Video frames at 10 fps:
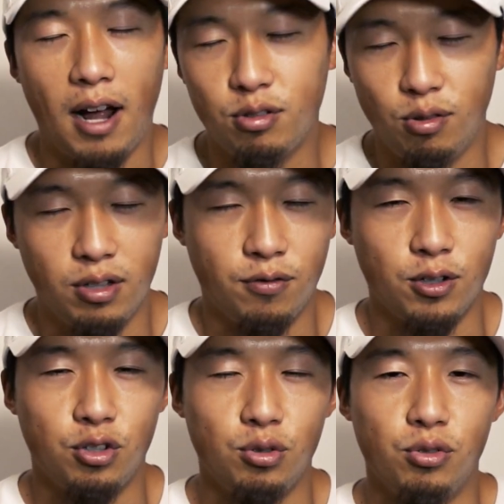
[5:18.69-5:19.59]
browse through the
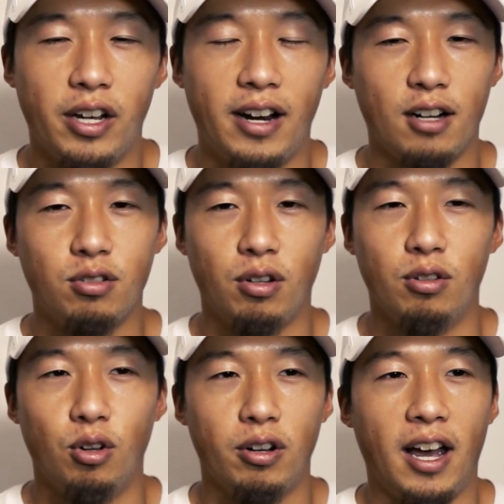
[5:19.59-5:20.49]
different shoes, and
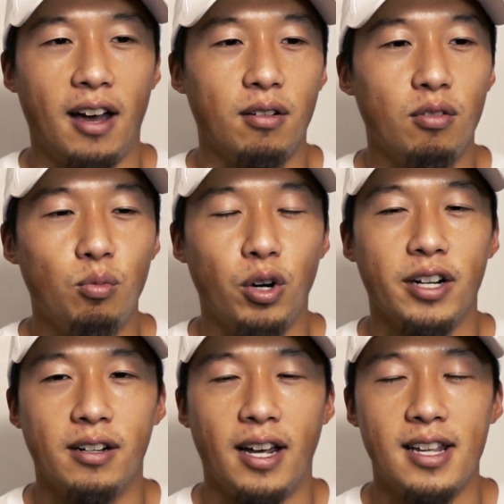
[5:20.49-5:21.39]
actually look at
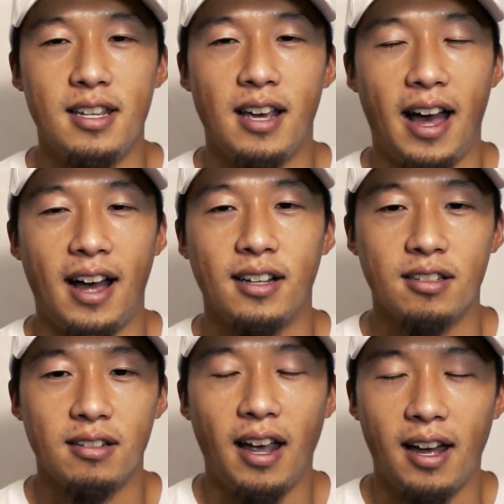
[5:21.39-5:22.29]
what Nike
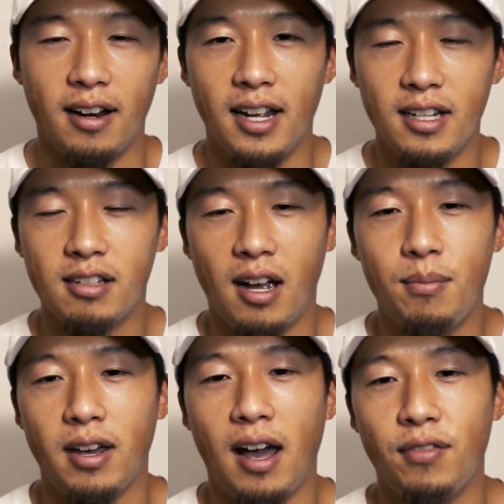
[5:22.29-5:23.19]
has. And
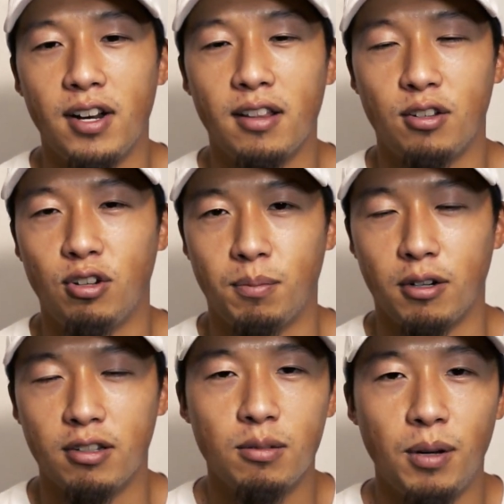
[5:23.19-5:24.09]
anytime they have anything you
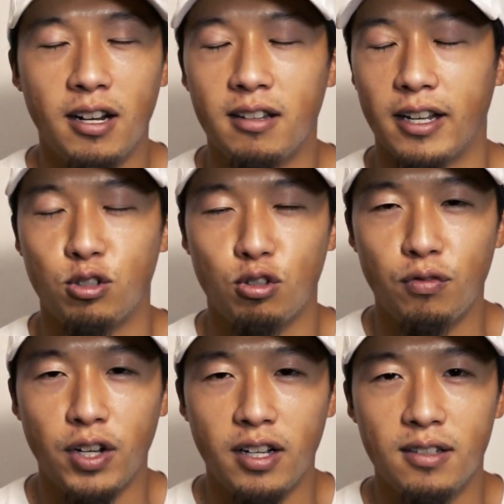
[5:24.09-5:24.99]
can participate in, like
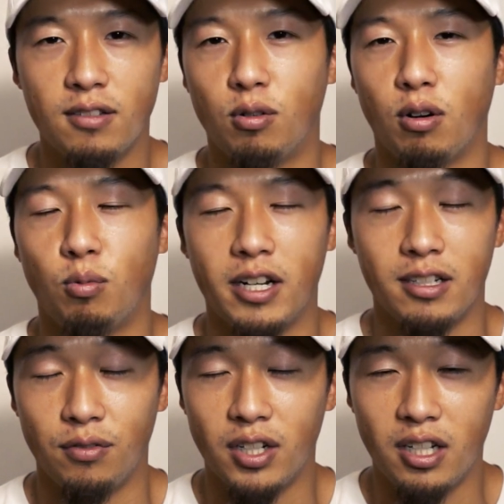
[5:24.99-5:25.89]
surveys or
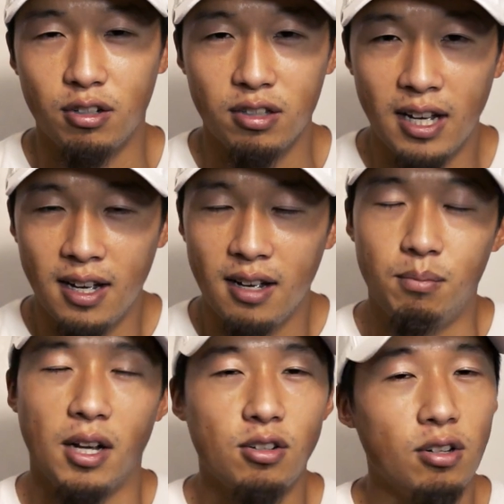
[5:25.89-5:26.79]
watching videos,
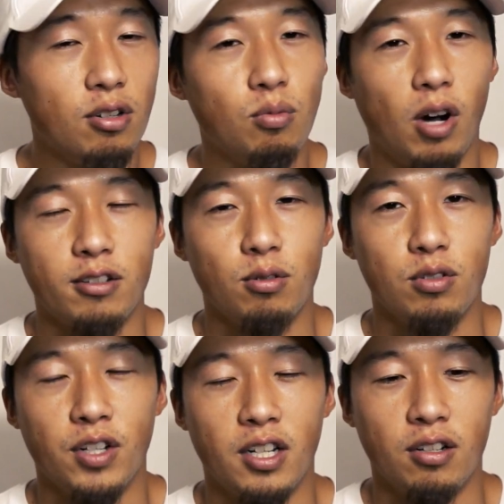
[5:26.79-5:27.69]
make sure you watch
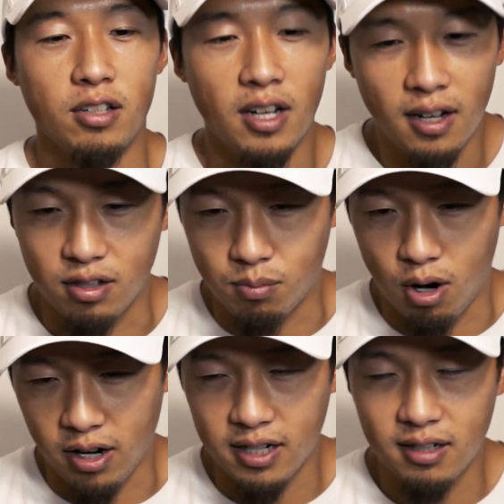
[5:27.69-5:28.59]
those videos. As a
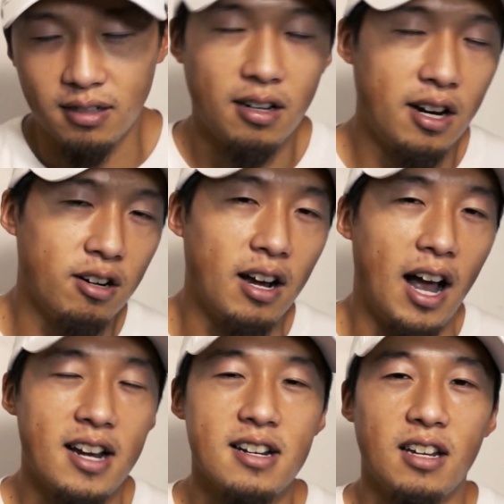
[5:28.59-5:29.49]
marketing designer,
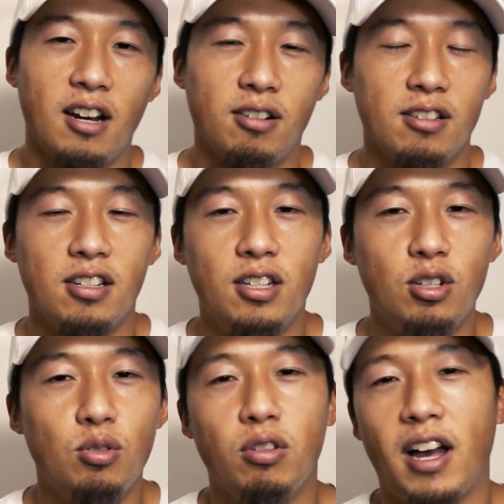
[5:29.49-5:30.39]
I can
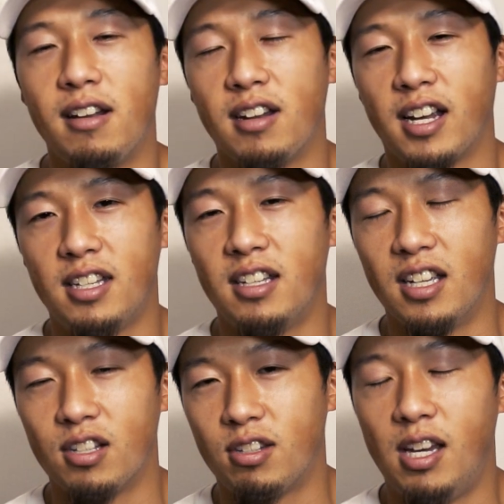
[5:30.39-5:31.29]
guarantee you that
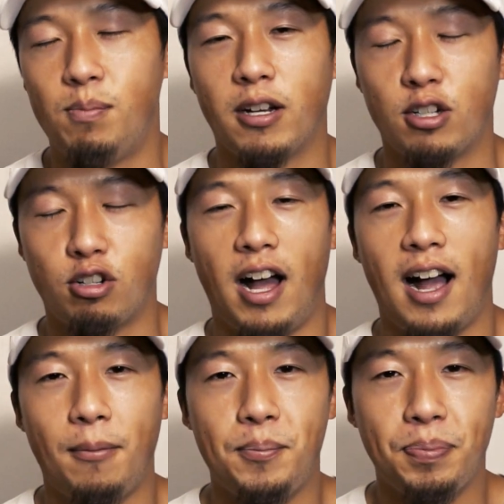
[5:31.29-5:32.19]
Nike is keeping
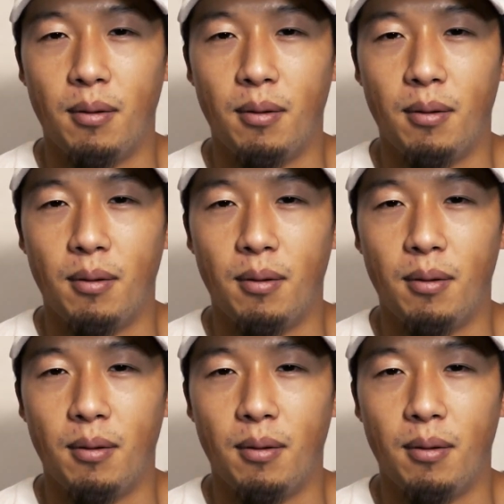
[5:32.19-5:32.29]
track,